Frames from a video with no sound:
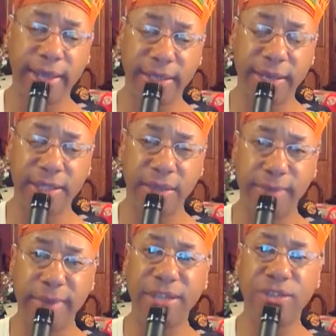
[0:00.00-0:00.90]
as
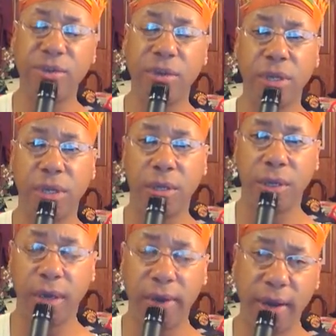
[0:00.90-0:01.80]
a measure
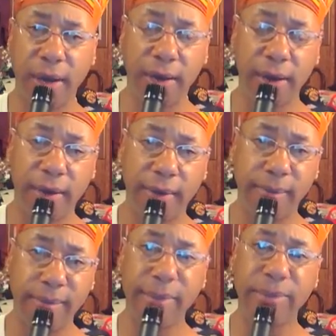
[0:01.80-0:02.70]

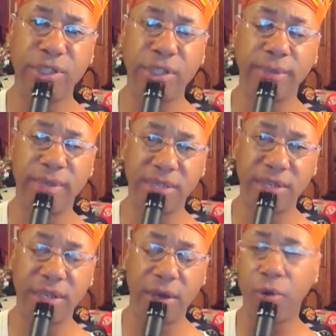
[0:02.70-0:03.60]
of membership
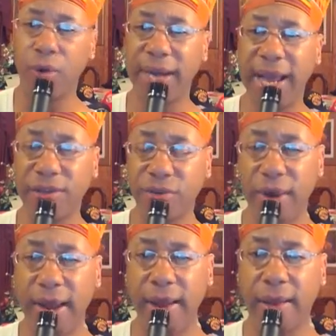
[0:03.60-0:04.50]
into the organized
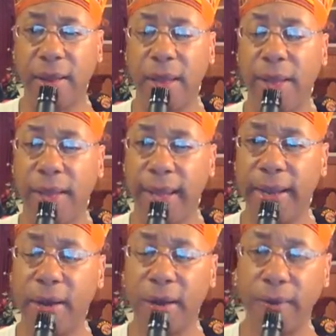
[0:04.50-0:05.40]
crime.
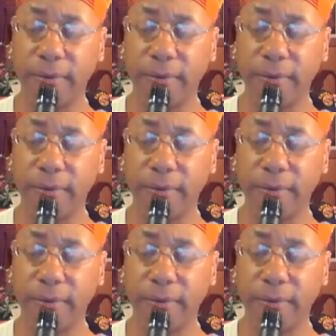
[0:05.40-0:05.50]
And